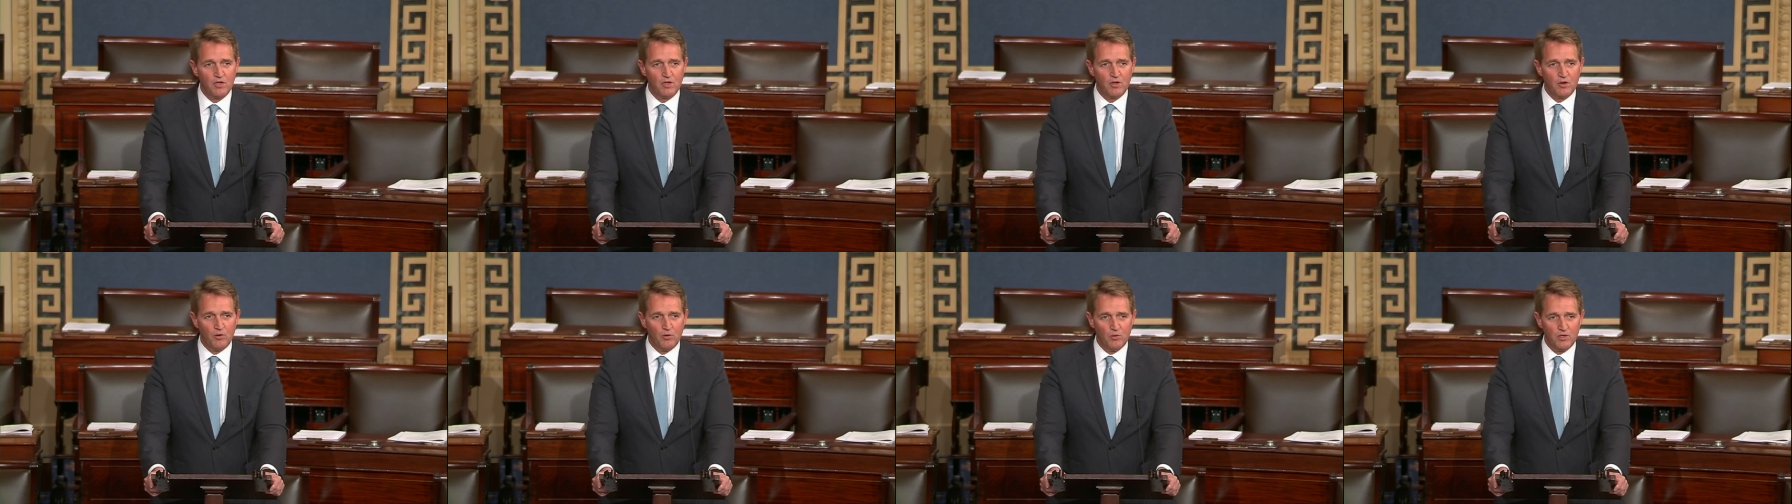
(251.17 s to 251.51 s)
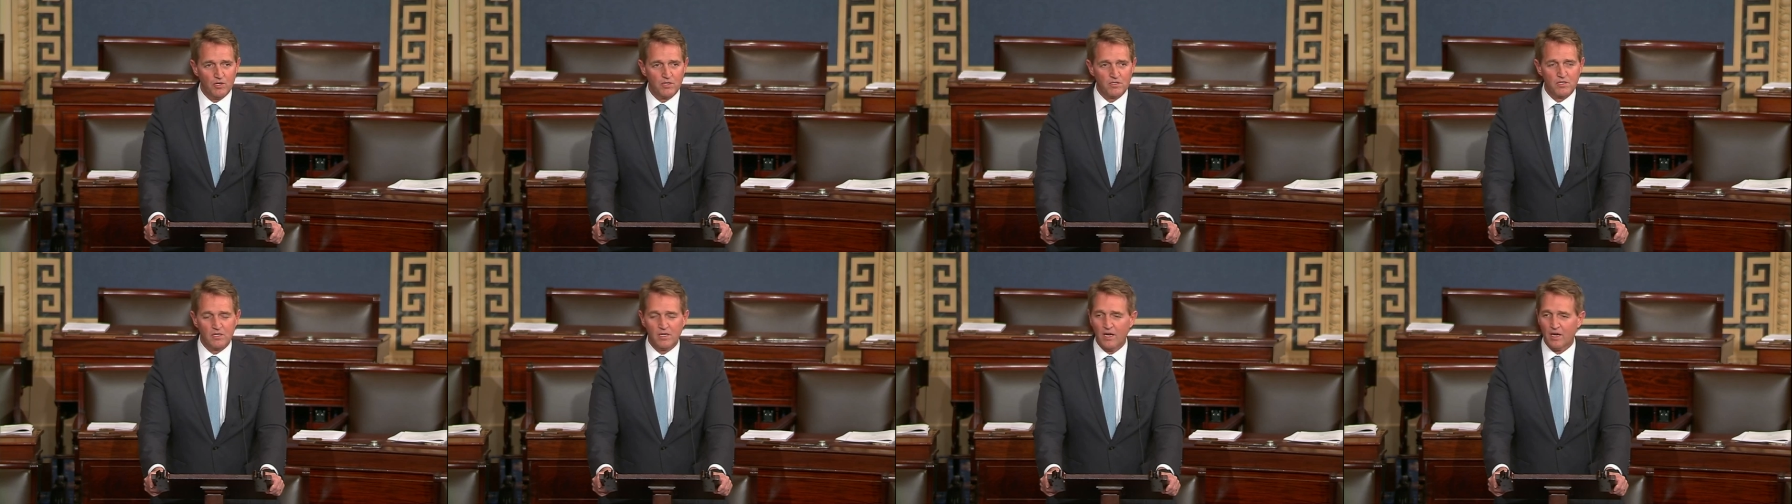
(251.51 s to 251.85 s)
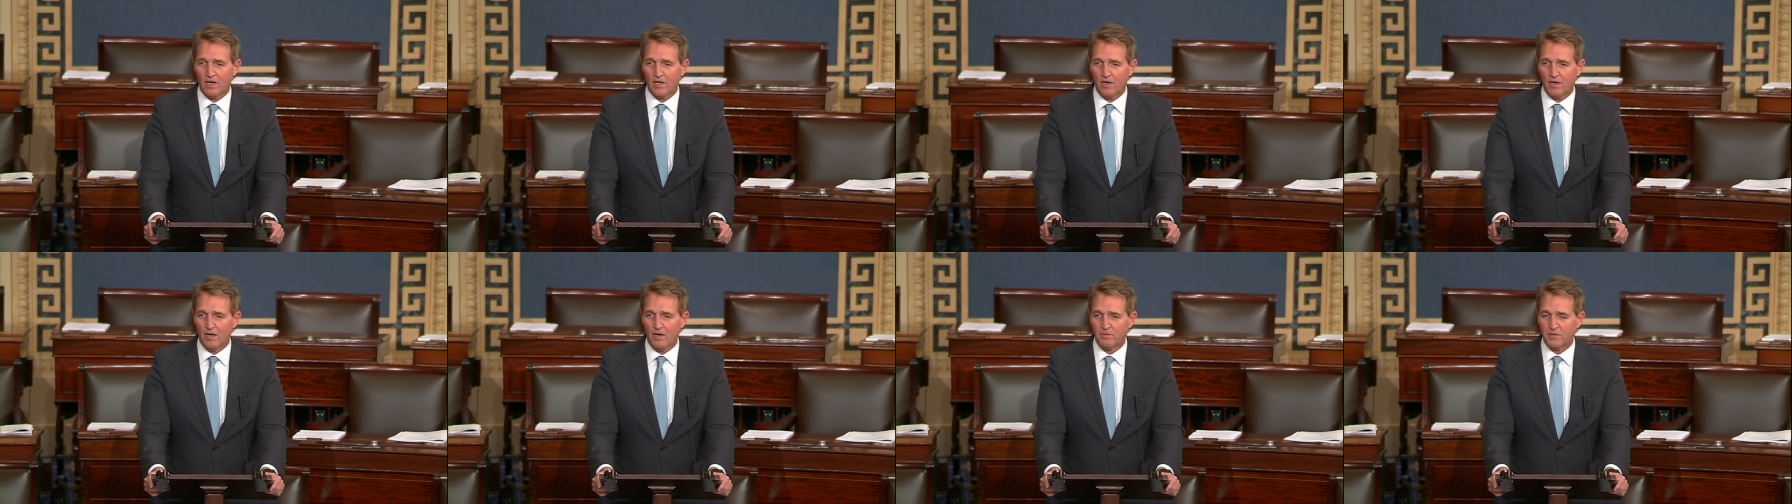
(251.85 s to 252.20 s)
courts
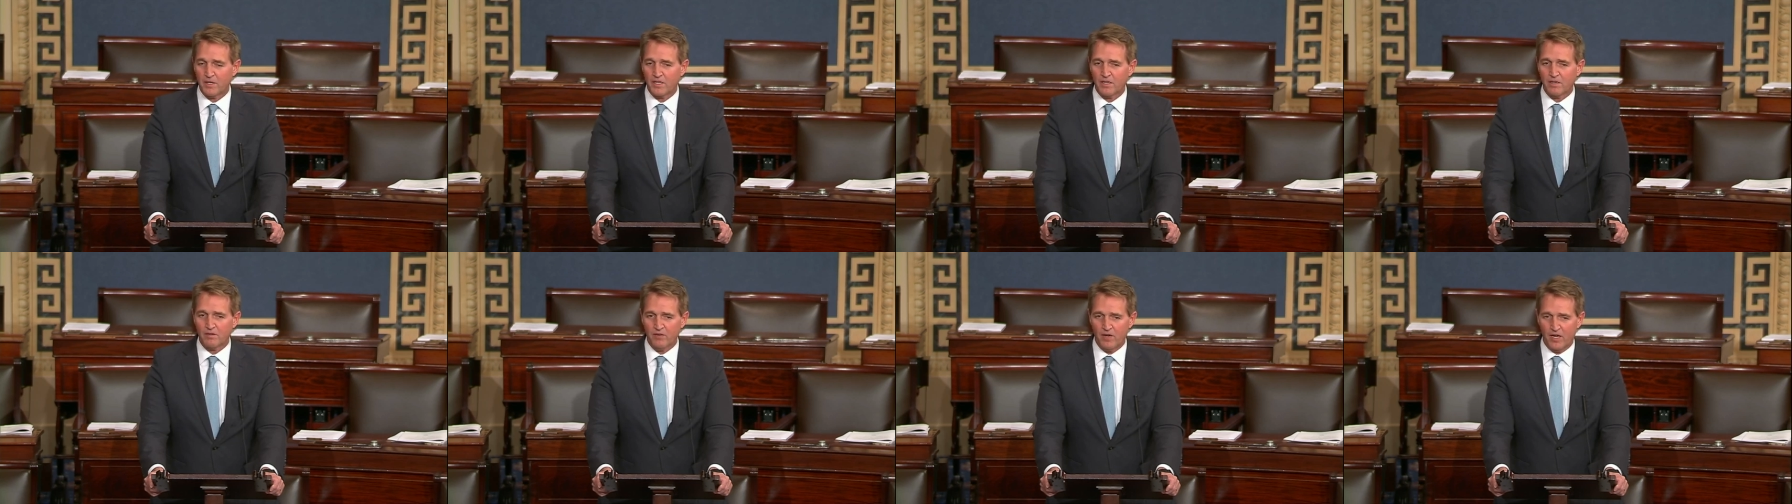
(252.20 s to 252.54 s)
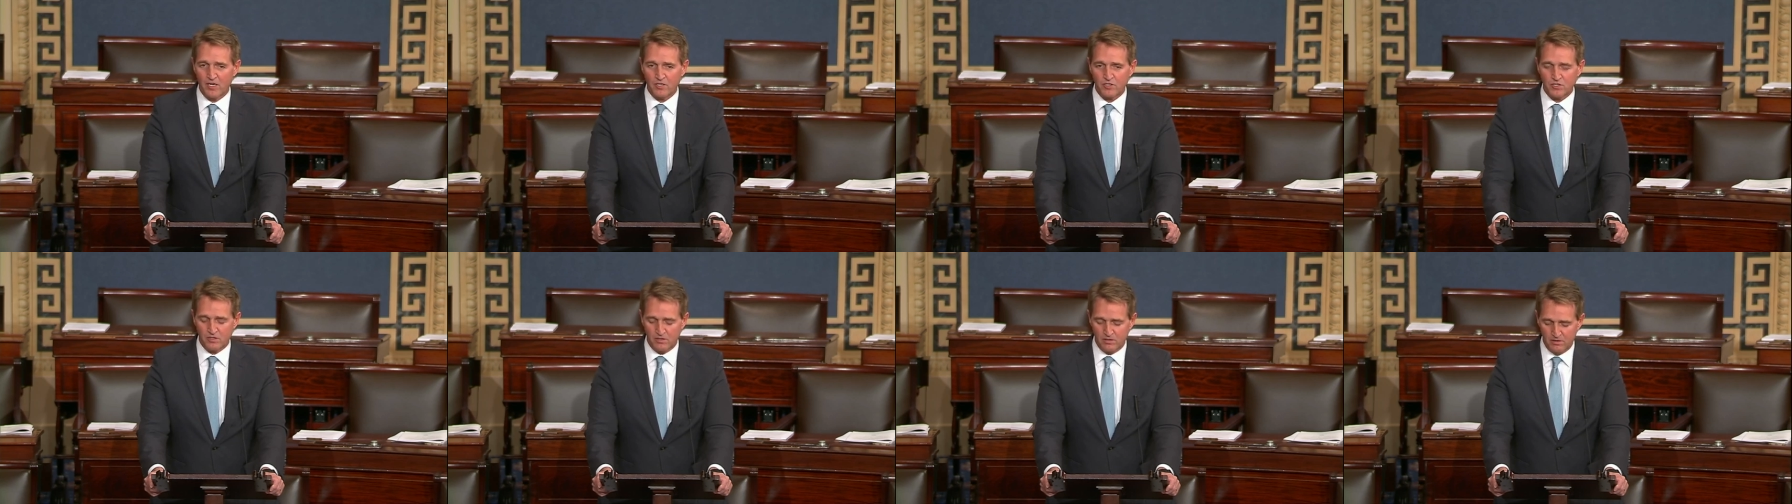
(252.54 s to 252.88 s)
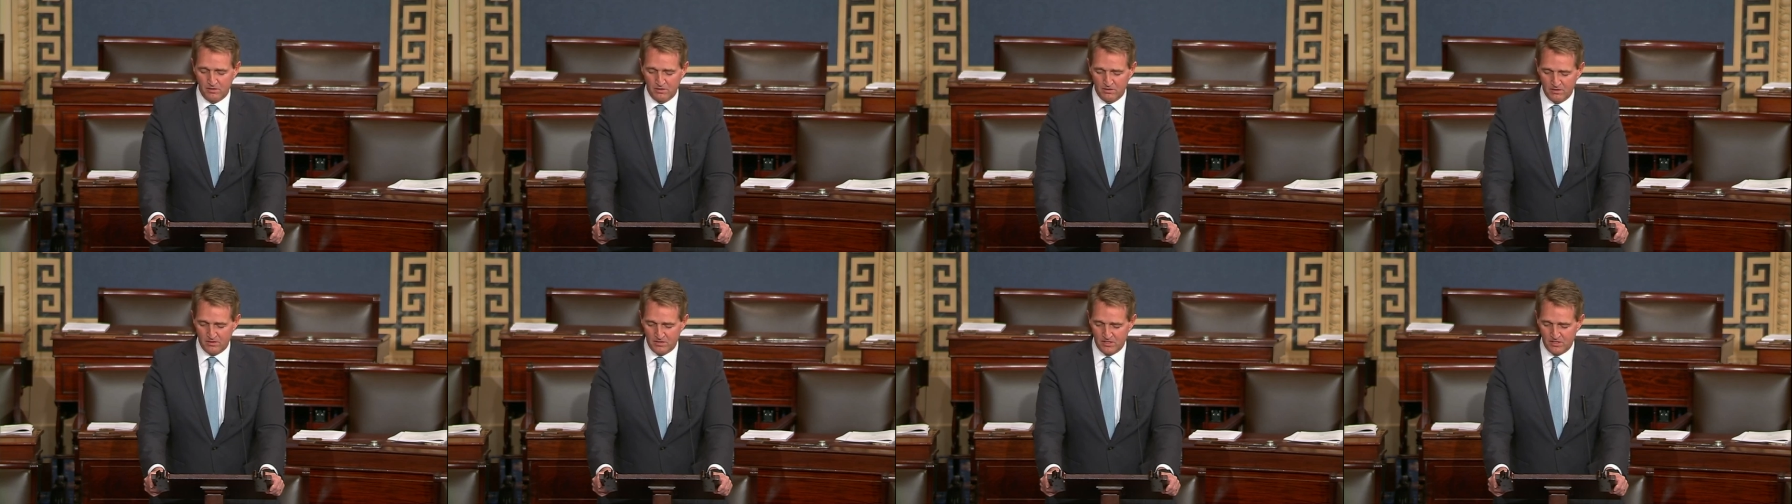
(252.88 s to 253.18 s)
economic disaster